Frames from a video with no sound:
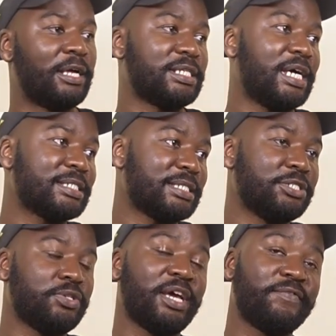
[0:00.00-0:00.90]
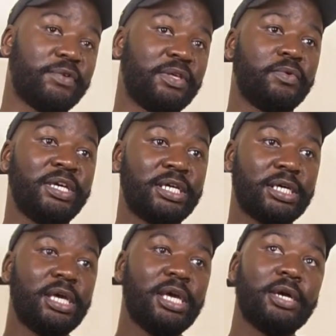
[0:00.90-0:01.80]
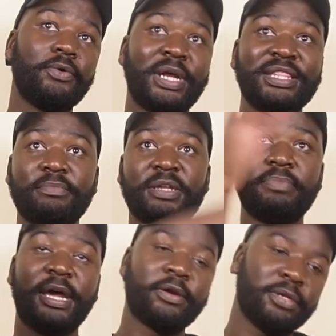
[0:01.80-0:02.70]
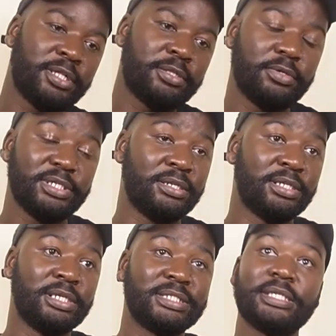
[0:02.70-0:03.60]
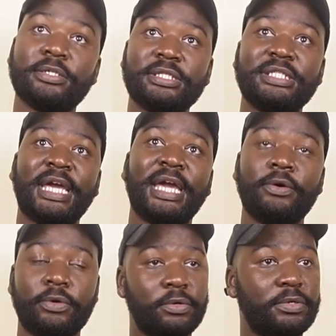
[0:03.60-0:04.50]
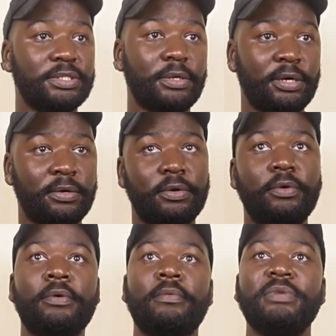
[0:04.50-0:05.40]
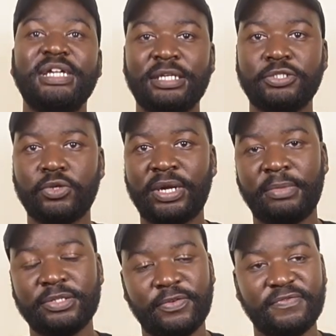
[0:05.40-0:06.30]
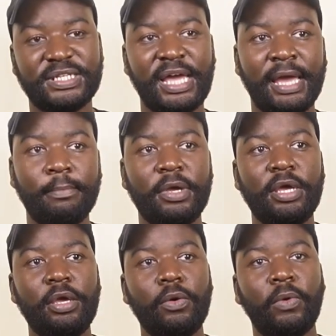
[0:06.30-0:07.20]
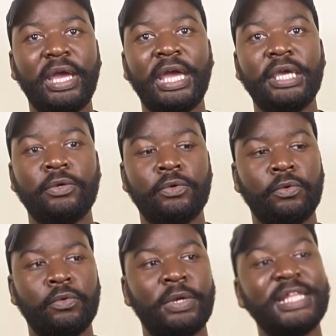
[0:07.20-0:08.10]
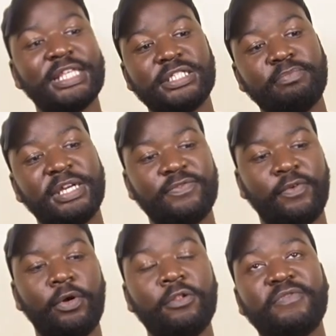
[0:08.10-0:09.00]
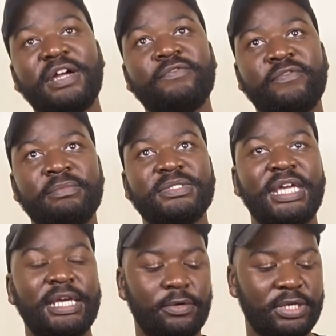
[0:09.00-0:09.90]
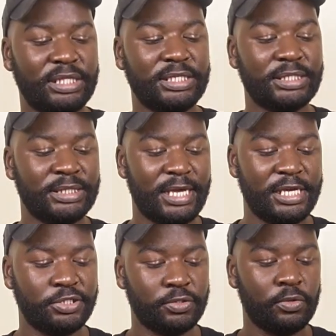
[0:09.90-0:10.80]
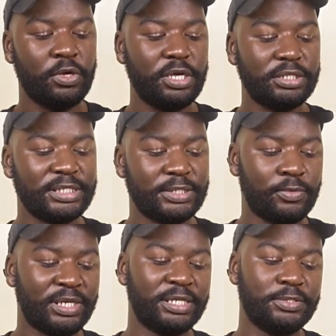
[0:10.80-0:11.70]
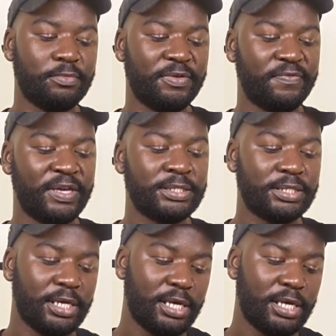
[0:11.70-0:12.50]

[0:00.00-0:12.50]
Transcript: tasks that you have for the week, run them in parallel in a single day or in a short amount of time, where you write the specs for all 5 of them, saying, okay, this is the issue, this is what needs to be fixed,